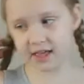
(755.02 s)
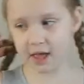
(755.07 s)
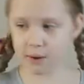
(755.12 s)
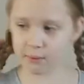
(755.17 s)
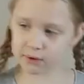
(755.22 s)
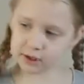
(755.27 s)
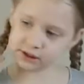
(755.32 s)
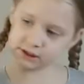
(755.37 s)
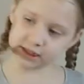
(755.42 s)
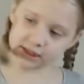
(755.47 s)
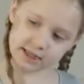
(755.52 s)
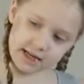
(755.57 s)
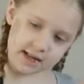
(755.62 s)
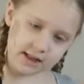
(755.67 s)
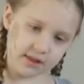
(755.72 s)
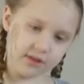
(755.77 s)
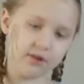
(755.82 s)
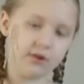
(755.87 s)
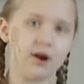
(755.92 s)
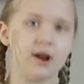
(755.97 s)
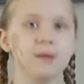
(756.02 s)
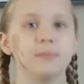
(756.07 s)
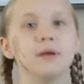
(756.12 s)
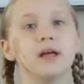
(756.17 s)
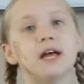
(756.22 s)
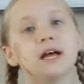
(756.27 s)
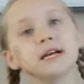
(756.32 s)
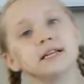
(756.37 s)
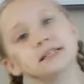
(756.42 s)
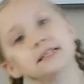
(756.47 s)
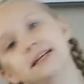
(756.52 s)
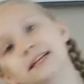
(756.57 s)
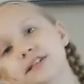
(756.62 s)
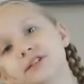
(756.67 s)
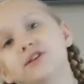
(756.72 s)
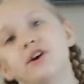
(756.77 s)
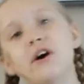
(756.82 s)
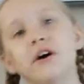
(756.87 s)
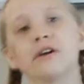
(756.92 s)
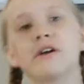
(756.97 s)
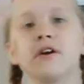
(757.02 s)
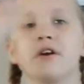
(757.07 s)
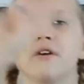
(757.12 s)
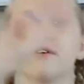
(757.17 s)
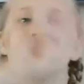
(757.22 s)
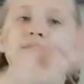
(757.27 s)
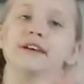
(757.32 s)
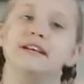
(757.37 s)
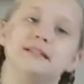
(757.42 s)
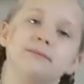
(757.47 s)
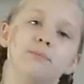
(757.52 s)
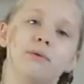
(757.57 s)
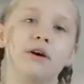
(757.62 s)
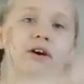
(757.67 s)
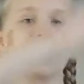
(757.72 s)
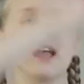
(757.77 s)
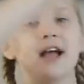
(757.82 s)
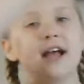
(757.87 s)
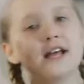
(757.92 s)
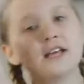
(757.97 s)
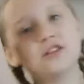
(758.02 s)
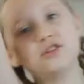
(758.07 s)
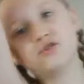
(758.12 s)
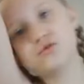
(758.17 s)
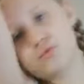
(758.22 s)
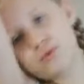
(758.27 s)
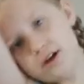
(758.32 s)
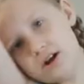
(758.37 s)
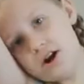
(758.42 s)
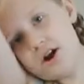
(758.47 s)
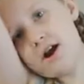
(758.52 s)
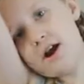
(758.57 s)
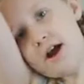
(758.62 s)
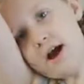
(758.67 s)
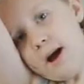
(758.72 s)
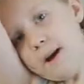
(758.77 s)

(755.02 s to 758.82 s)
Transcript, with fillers: yet, which is Instagram, TikTok, Facebook, and Twitter,